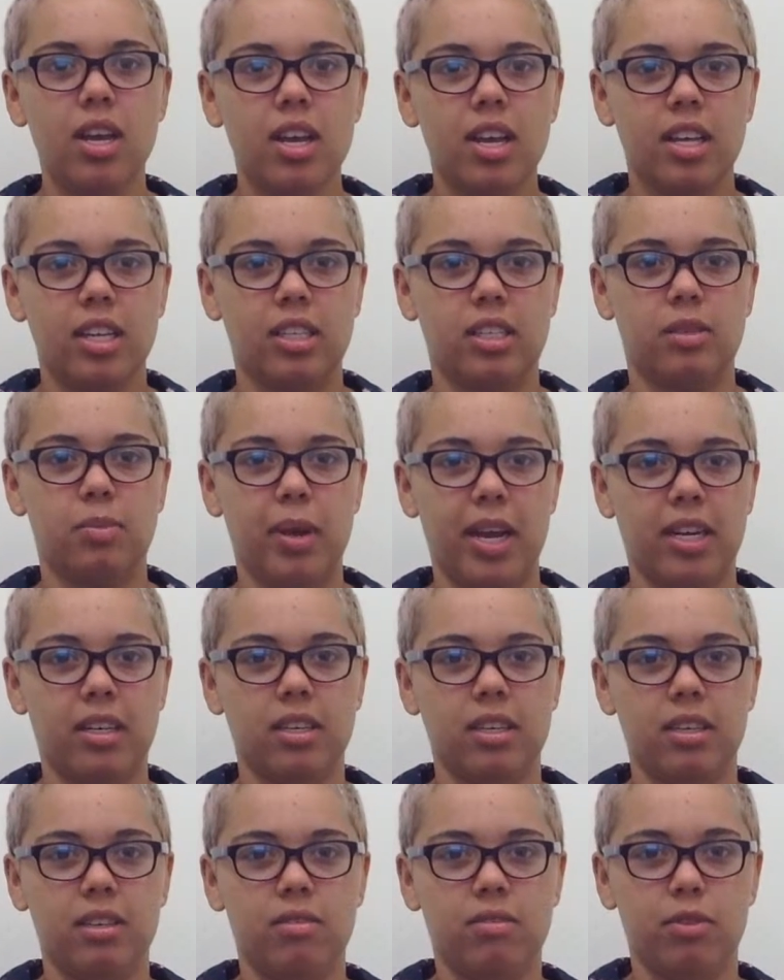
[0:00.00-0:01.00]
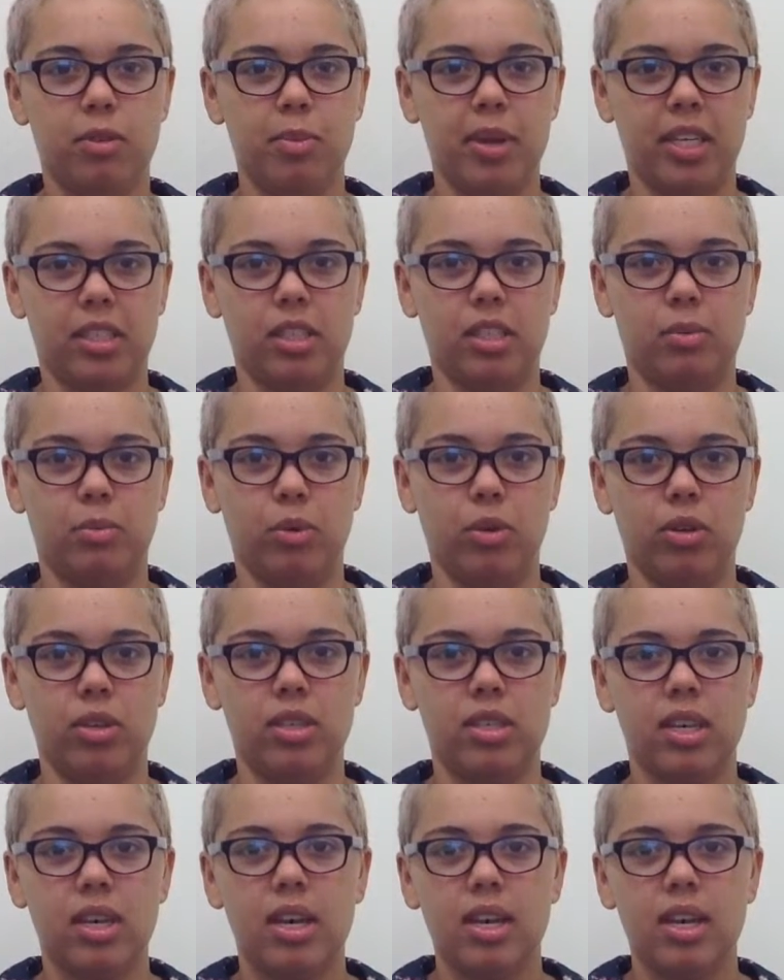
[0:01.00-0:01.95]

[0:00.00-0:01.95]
inspected for myxospores.